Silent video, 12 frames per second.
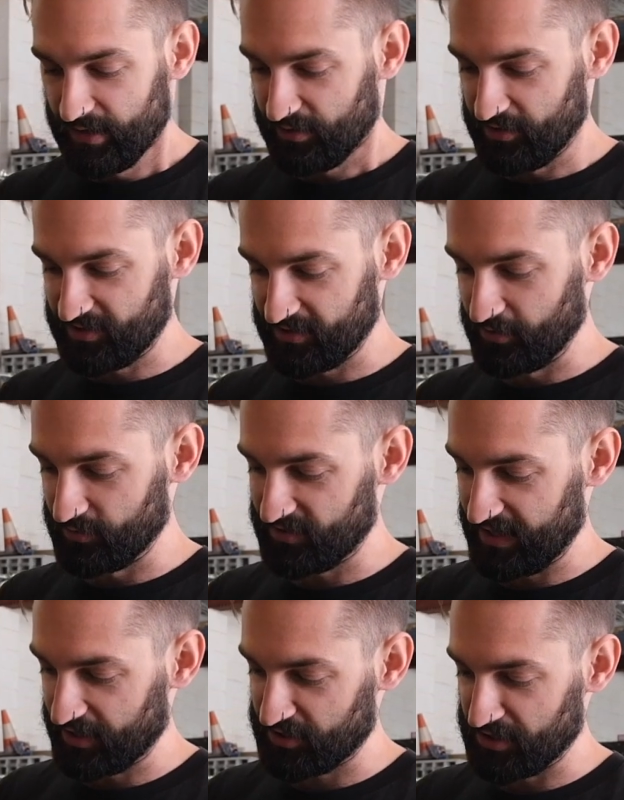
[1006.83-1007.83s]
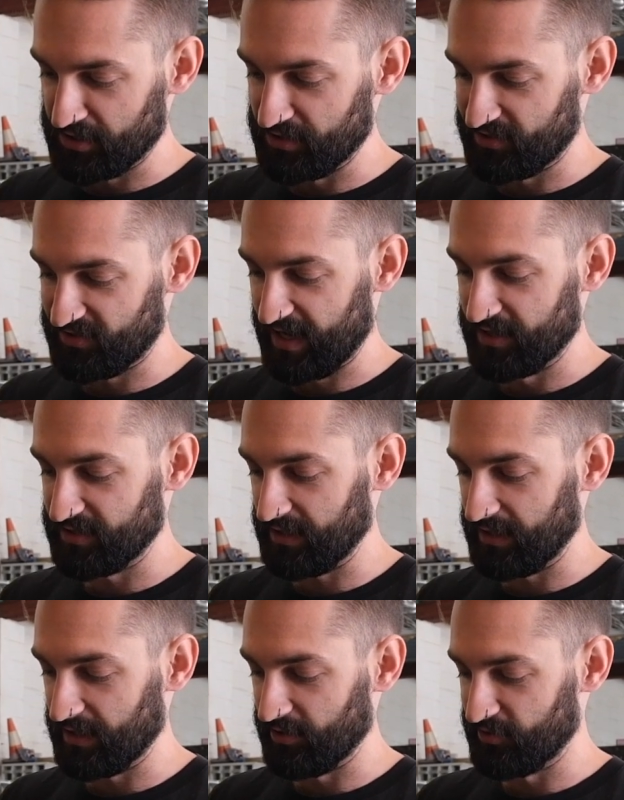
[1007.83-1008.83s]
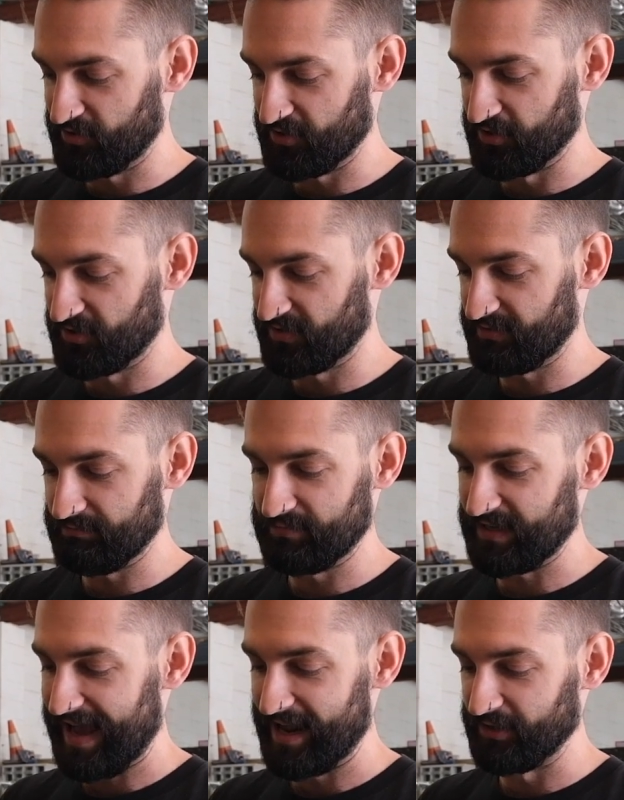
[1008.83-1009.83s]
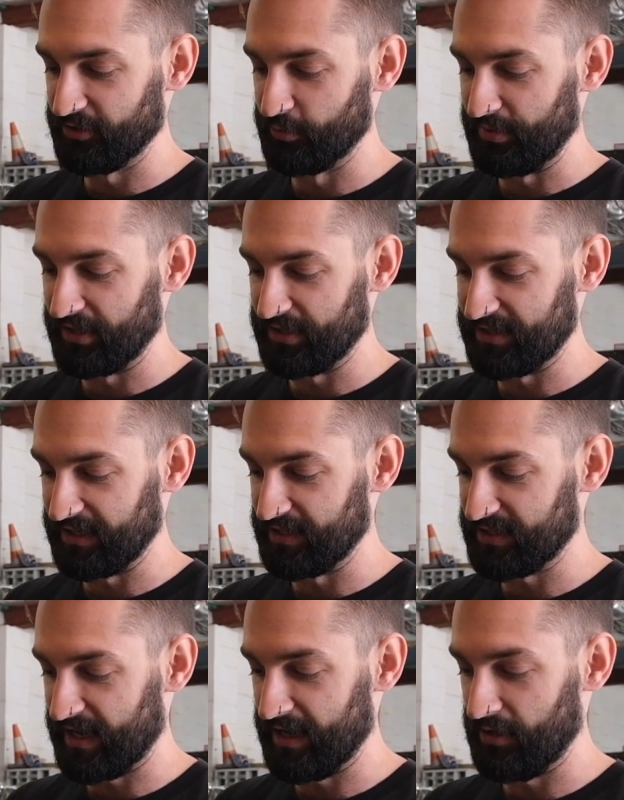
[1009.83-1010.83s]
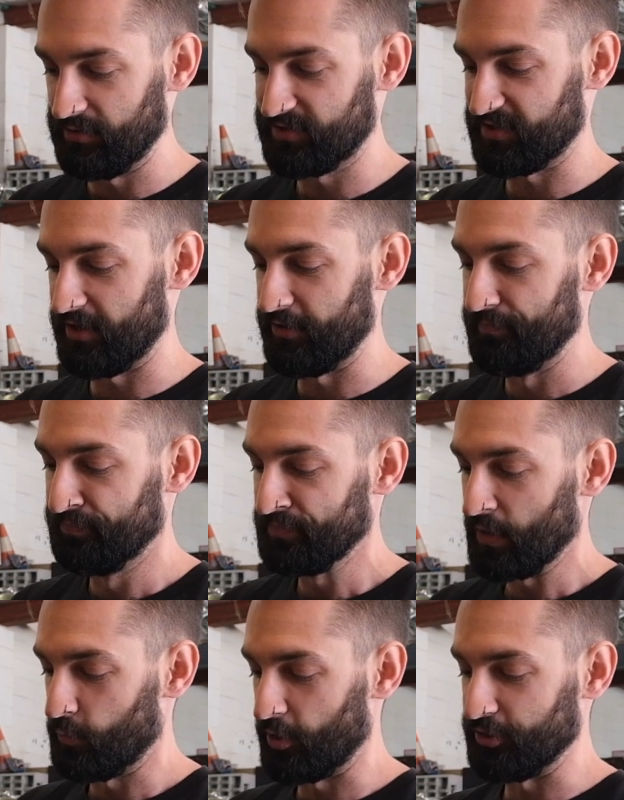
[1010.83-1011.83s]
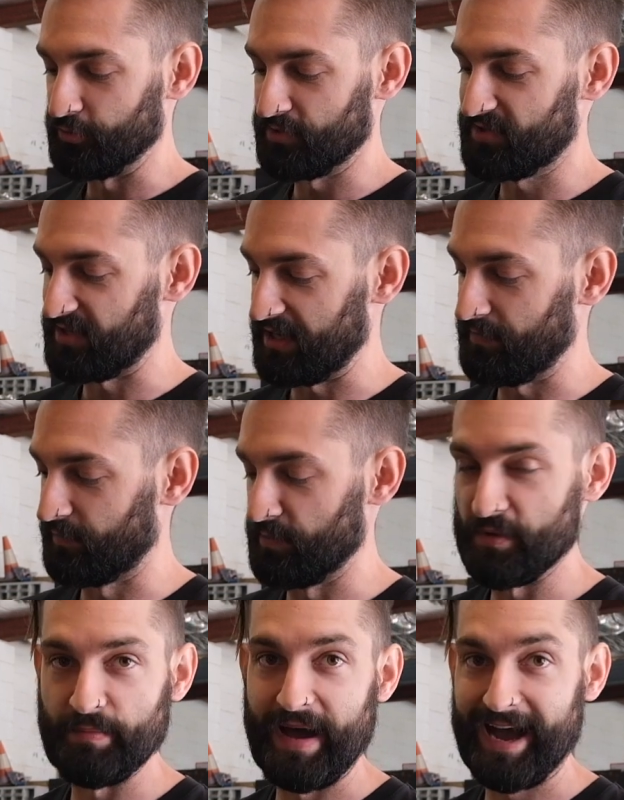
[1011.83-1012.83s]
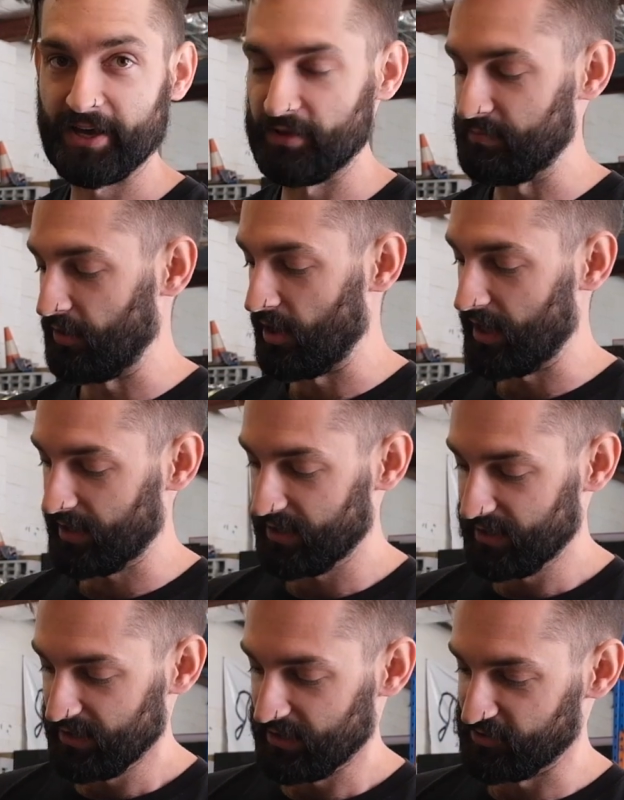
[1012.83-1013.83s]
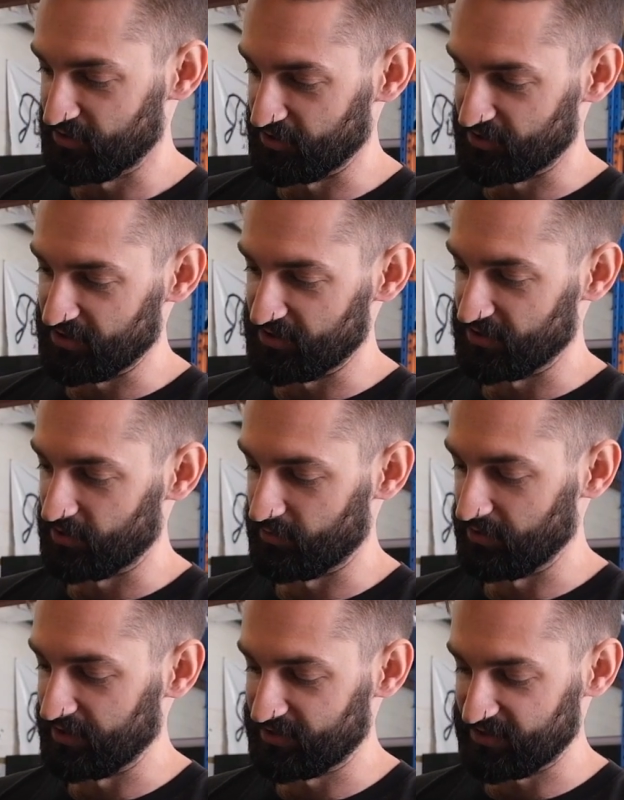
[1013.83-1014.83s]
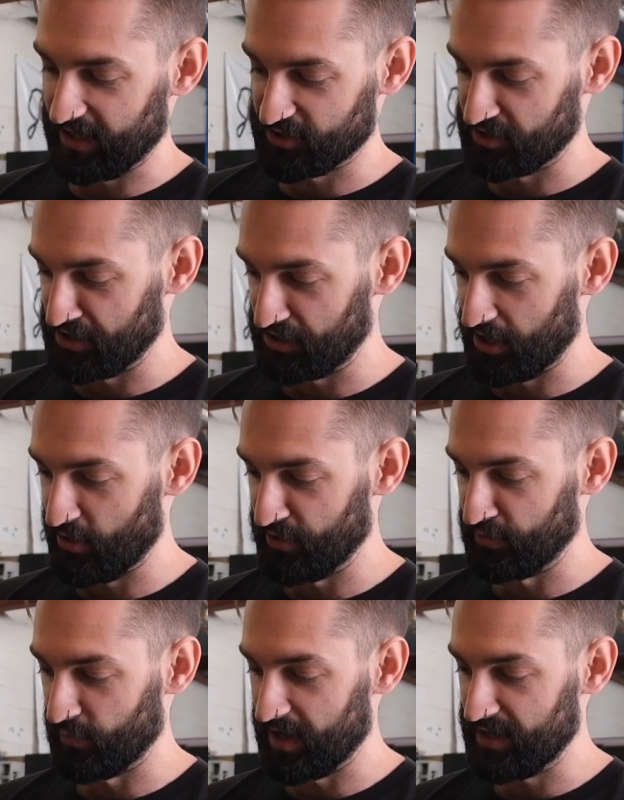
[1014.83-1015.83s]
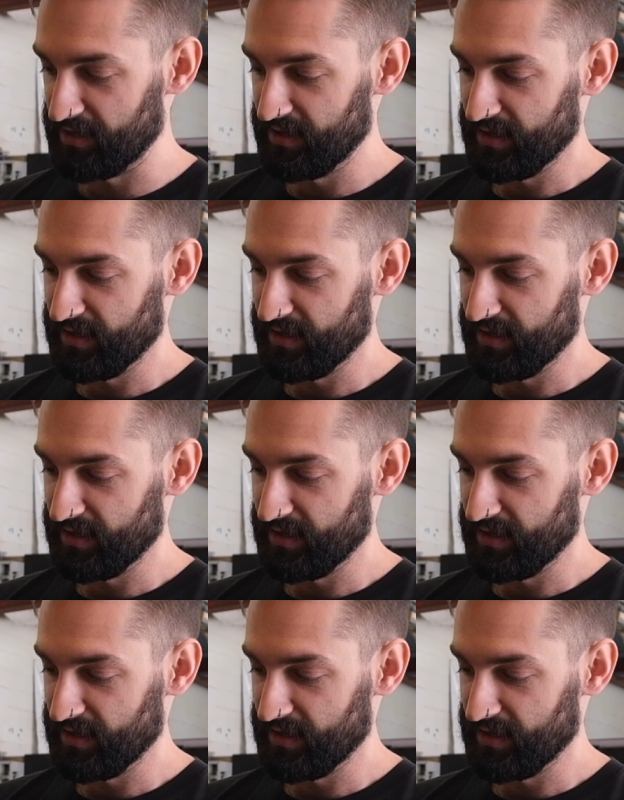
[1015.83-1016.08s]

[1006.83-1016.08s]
This little section in the center here is just to add a little bit of detail. So what you'll see from the back of the bike is just this acrylic section glowing red.